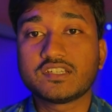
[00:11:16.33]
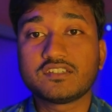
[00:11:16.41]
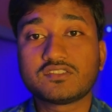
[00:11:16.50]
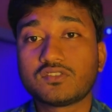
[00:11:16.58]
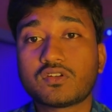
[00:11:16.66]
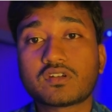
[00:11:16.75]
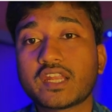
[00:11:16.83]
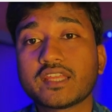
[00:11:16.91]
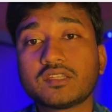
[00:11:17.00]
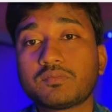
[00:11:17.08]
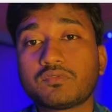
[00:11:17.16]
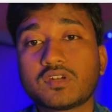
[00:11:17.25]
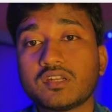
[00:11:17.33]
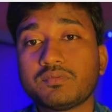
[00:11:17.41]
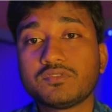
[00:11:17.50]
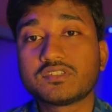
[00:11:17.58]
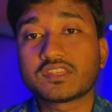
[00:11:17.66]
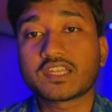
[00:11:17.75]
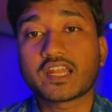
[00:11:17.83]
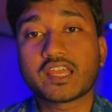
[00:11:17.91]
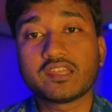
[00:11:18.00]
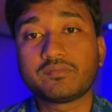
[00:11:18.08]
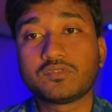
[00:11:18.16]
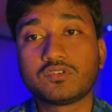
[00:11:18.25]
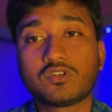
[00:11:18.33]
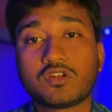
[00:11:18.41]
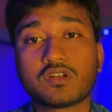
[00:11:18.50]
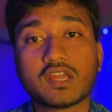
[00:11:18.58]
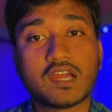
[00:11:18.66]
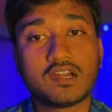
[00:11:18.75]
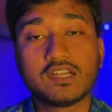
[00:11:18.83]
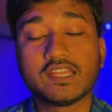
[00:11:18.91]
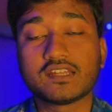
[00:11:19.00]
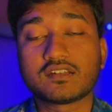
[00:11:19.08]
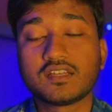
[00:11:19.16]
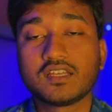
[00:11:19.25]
It's not like the pleural effusion that I have drawn earlier.